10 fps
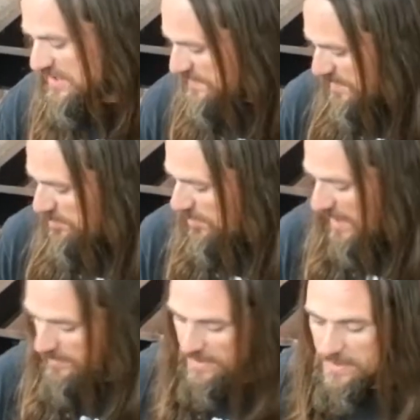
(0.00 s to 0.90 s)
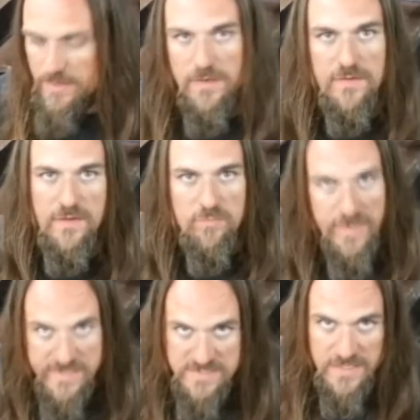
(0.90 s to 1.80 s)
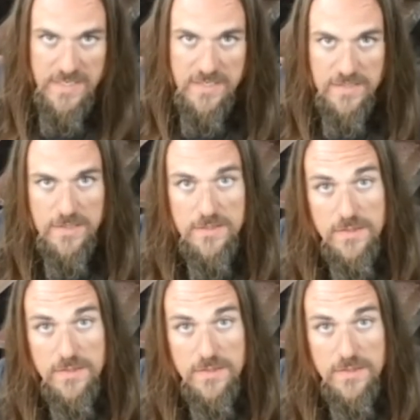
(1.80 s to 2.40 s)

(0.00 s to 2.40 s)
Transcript: and then priming it, and then painting it.